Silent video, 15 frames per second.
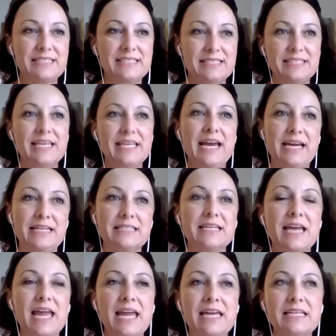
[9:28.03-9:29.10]

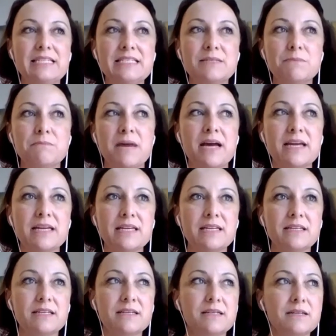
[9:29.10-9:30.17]
Yeah. And
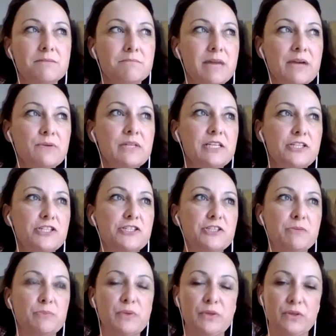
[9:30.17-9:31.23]
my
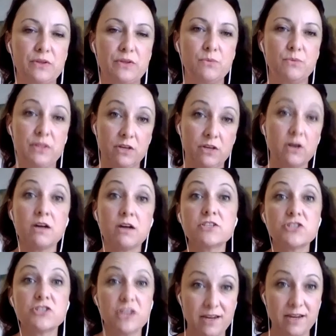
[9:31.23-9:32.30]
relationship with God
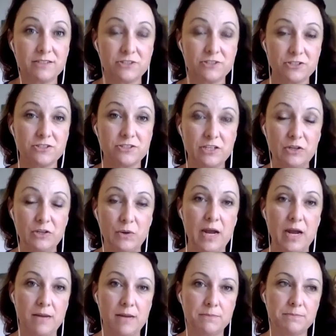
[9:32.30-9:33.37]
changed.
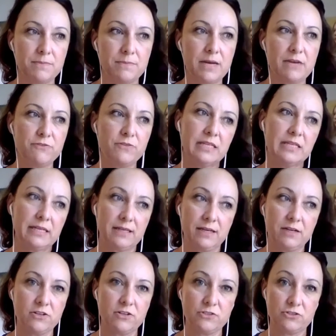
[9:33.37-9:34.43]
I feel like I
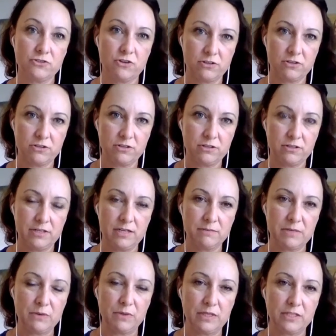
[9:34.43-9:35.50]
got stronger in
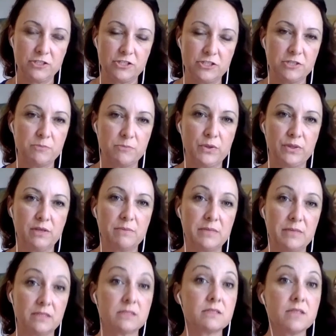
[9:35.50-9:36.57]
my relationship with him
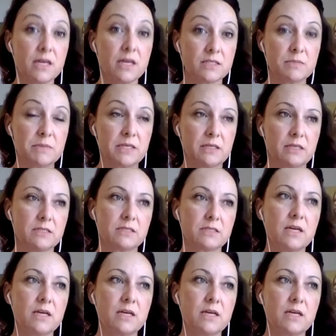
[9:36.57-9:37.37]
in a sense, because